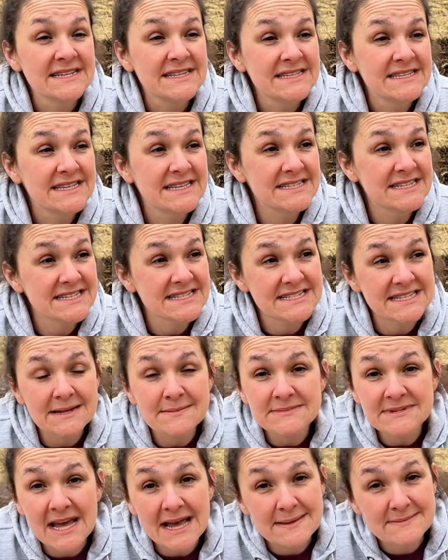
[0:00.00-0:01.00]
You just
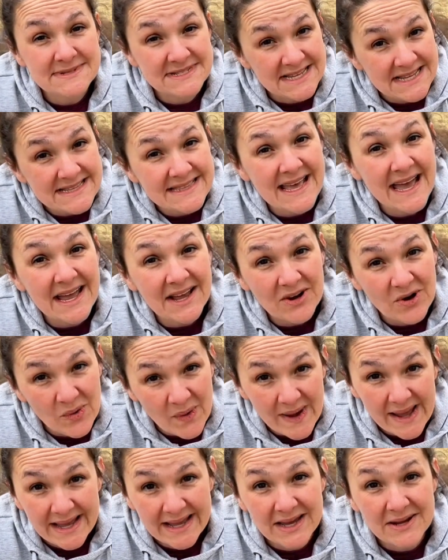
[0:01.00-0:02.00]
sometimes need that
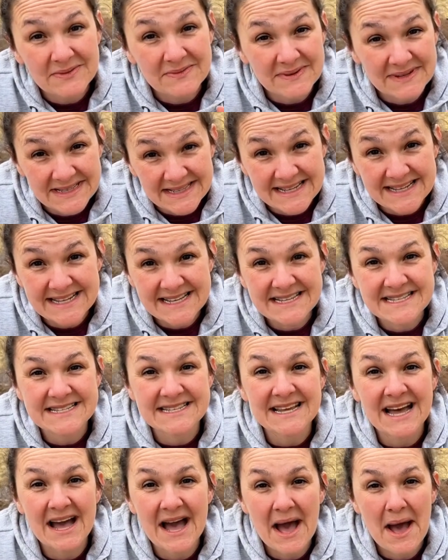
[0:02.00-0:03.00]
quick release
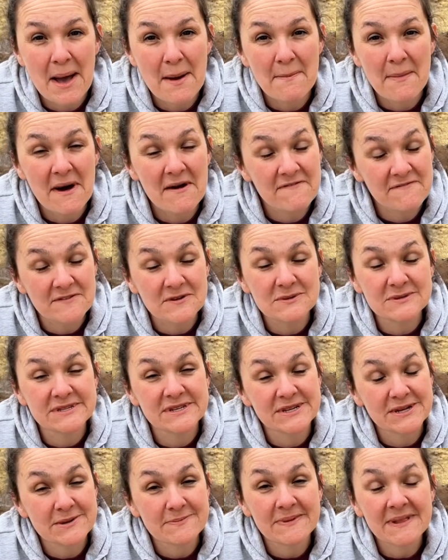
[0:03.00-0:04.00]
of food to
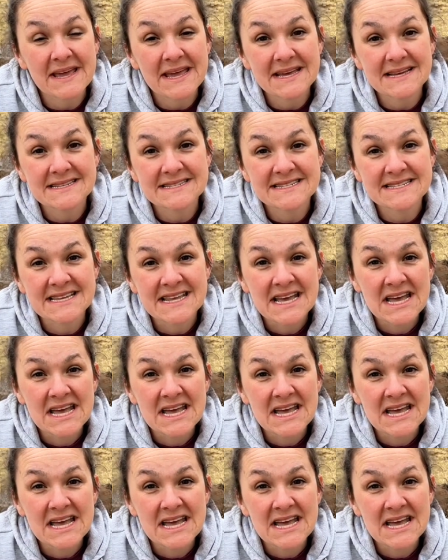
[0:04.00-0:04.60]
your plants.